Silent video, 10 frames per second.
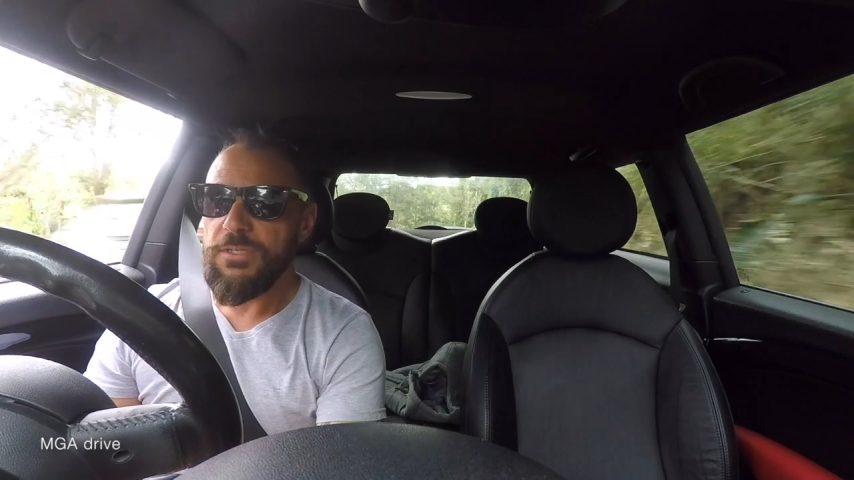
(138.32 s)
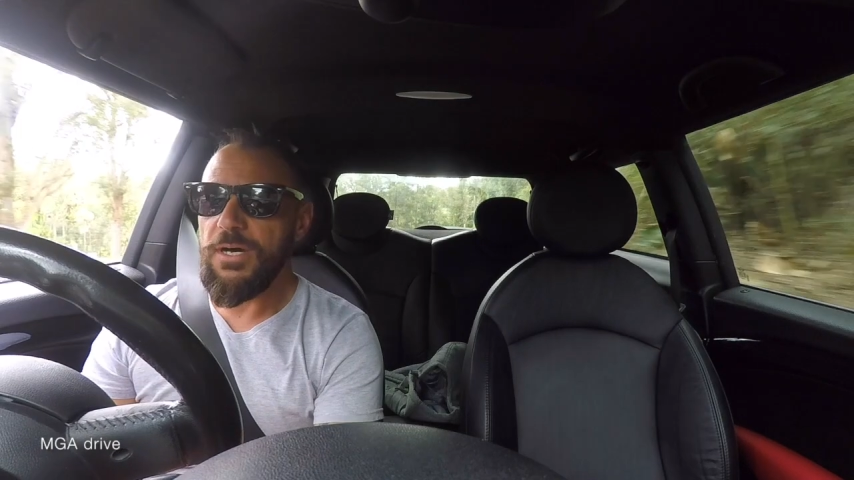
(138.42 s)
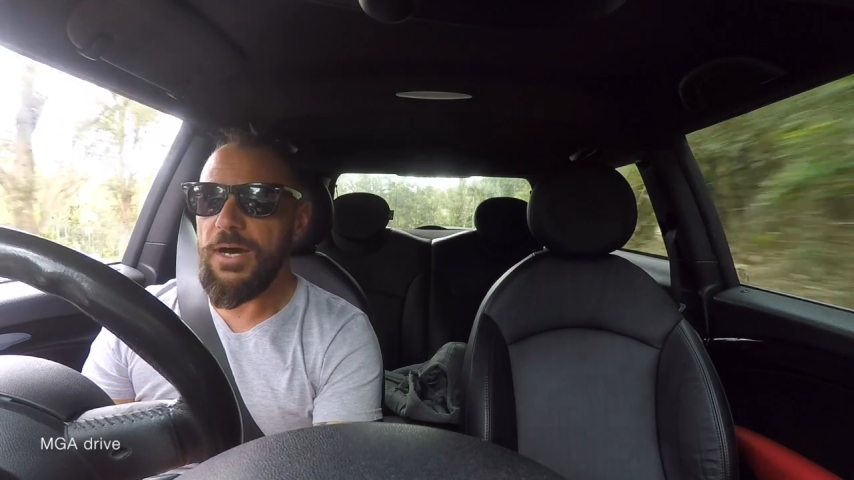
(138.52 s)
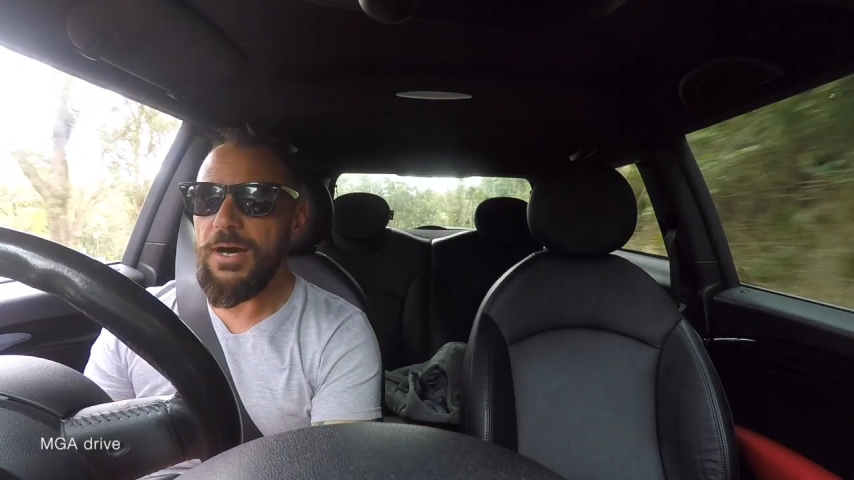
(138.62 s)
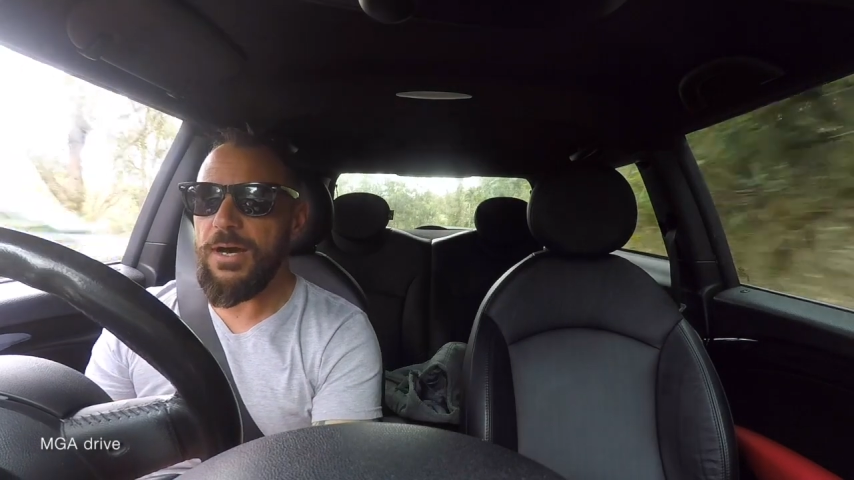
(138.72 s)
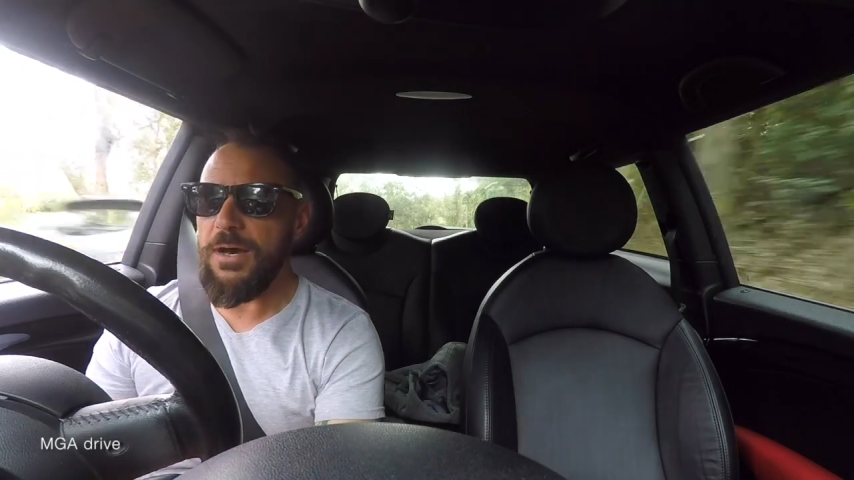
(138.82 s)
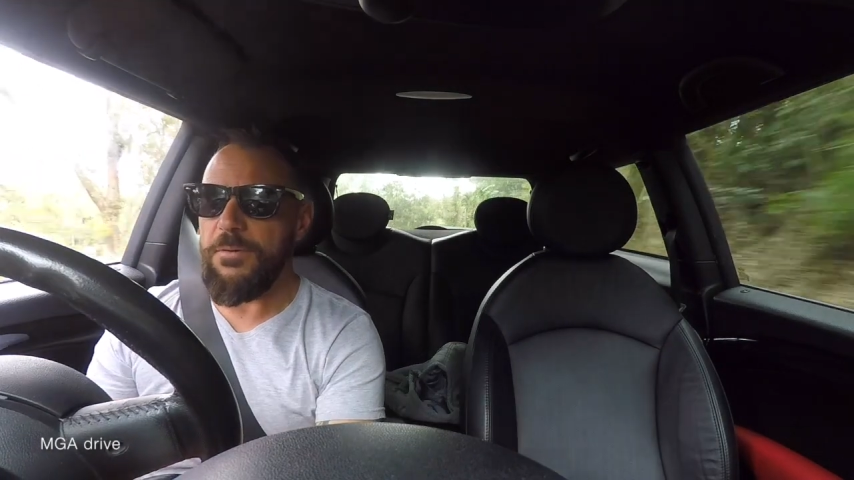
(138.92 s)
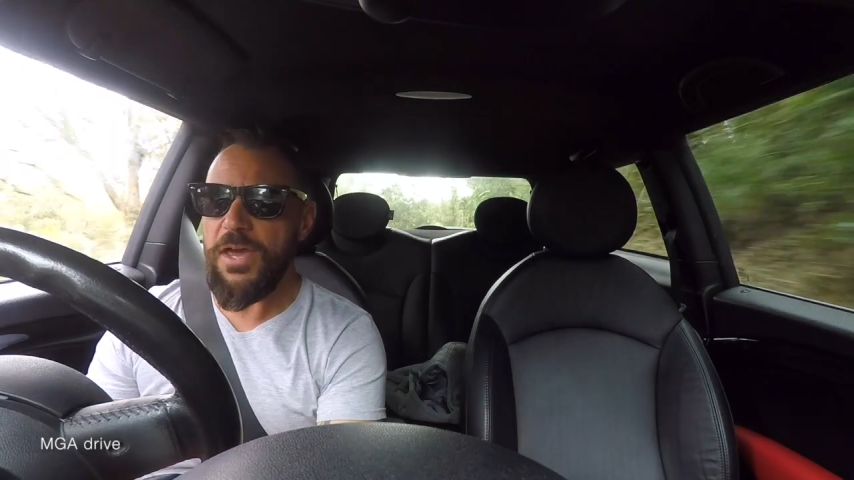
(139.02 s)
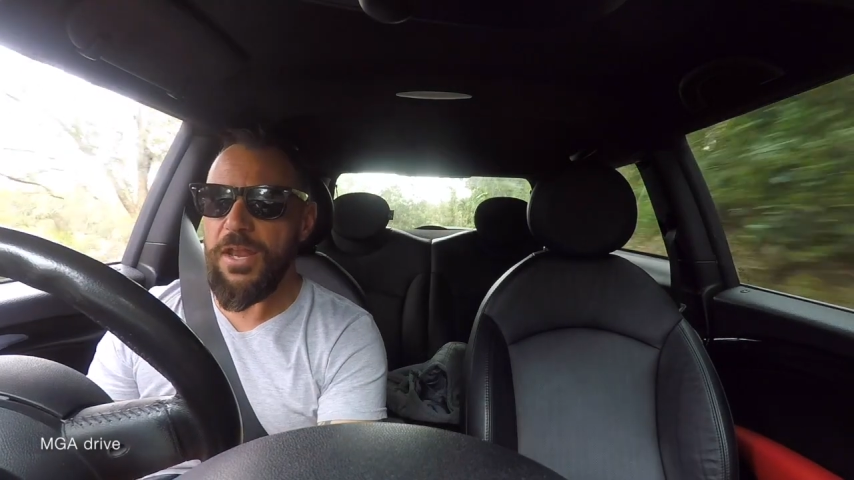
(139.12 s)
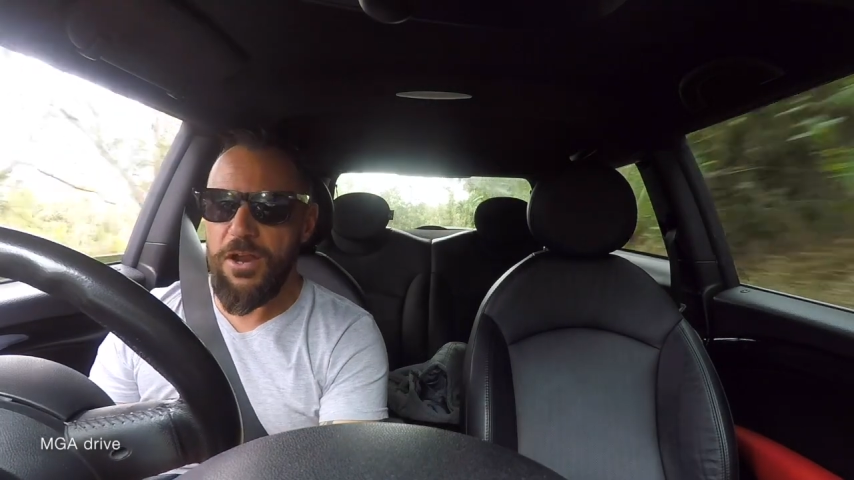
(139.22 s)
Um,
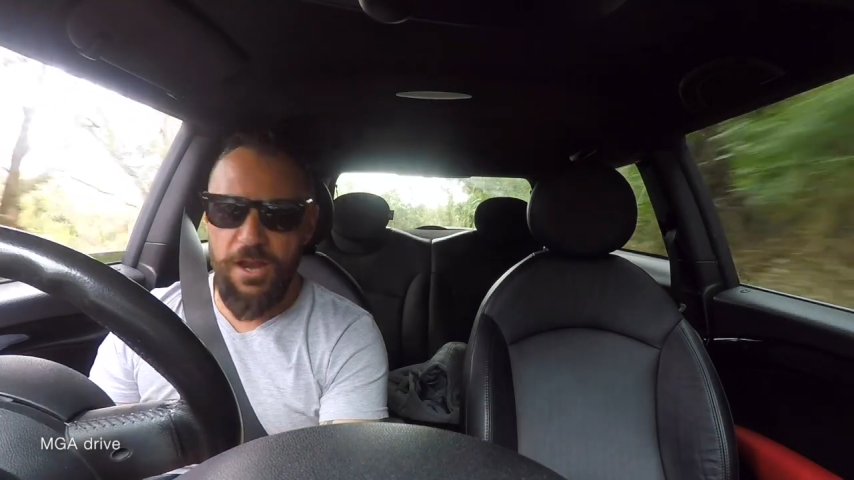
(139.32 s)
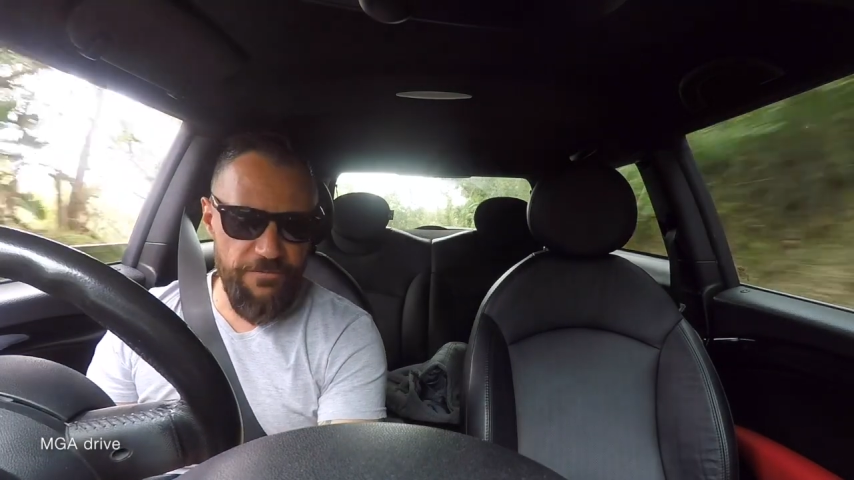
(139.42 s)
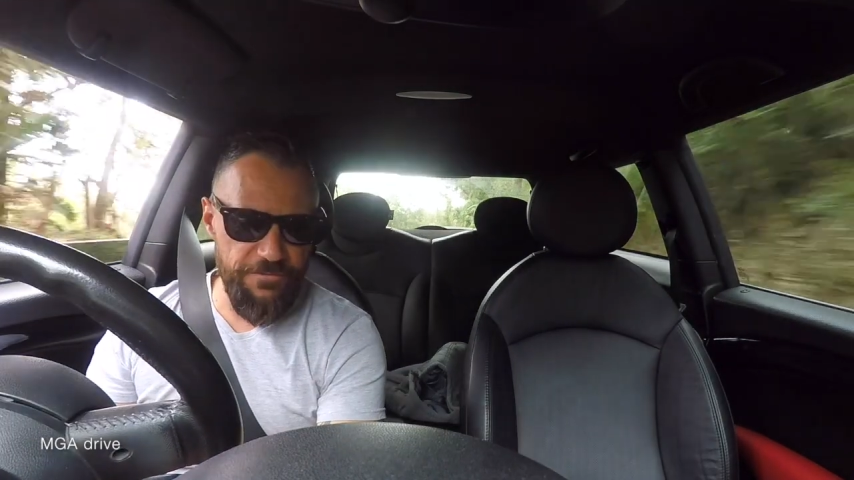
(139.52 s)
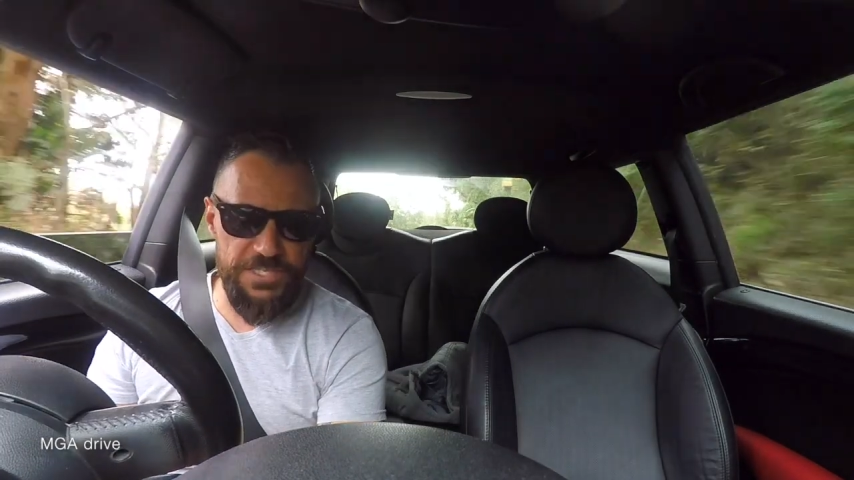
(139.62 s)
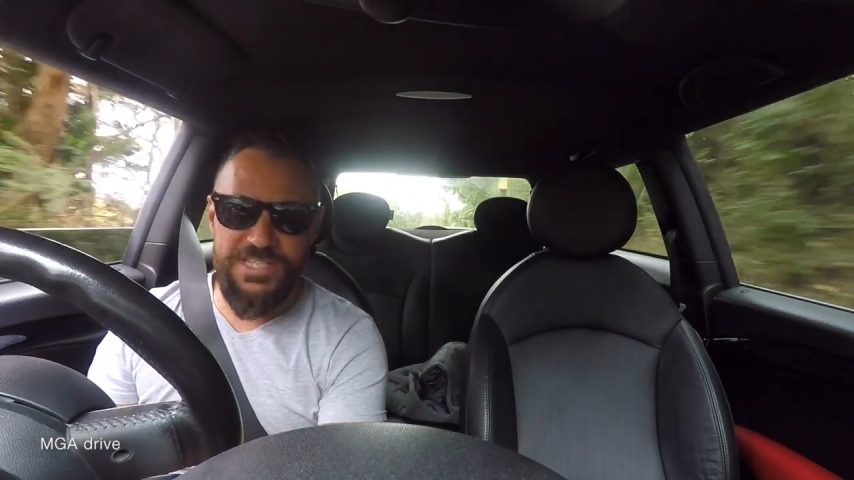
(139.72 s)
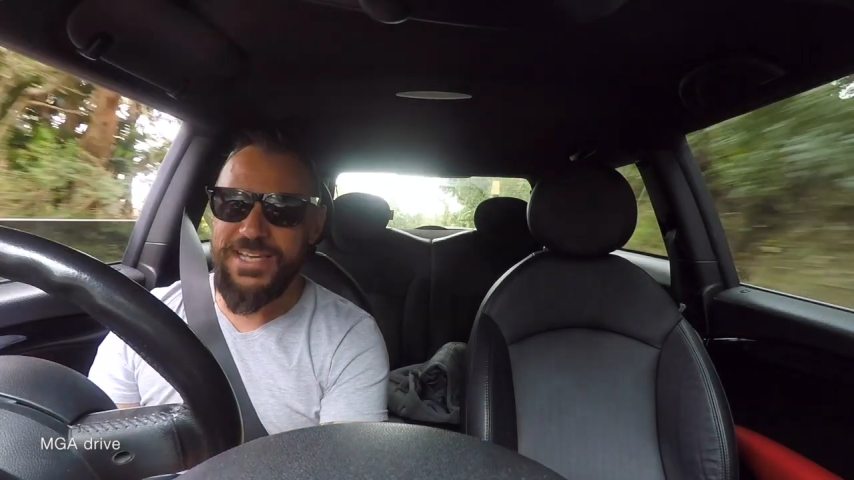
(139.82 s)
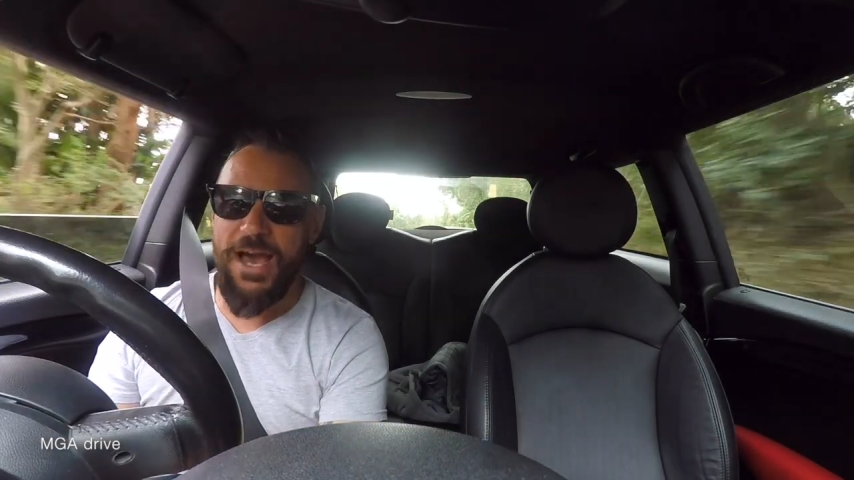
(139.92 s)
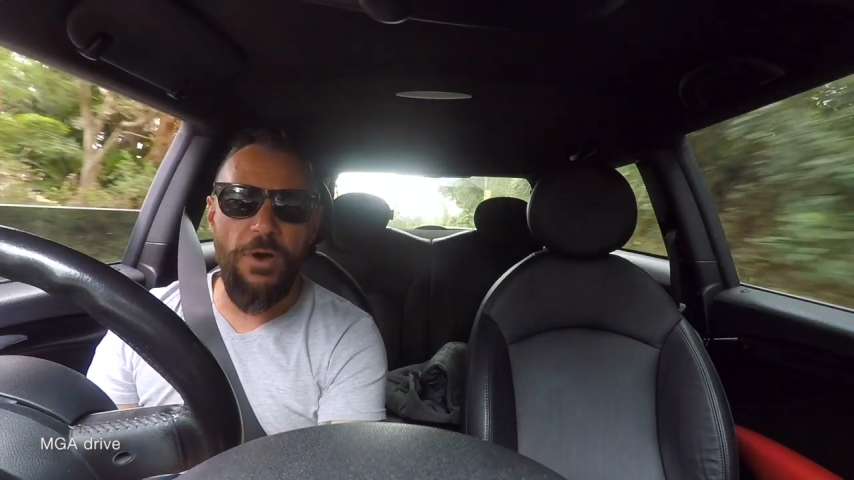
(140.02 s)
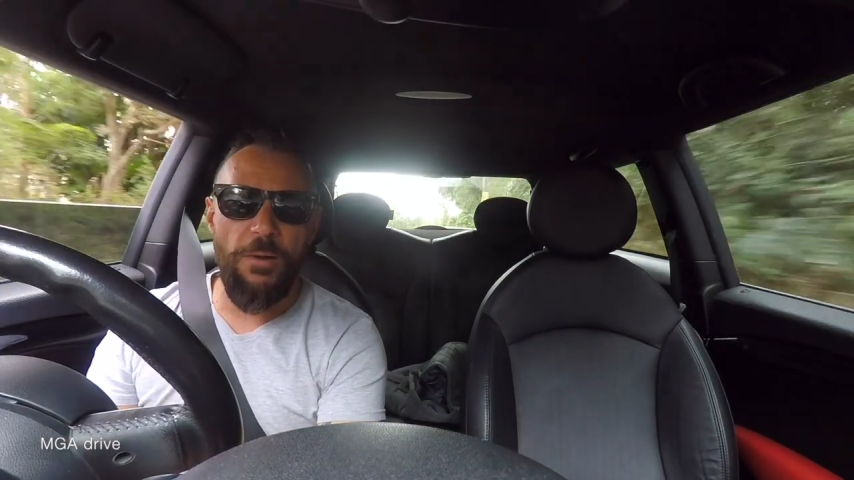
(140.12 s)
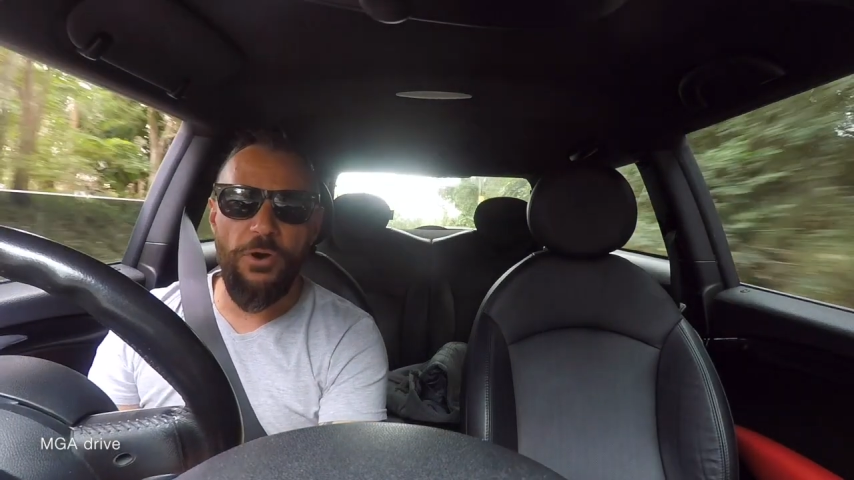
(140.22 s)
and I don't know if it did come up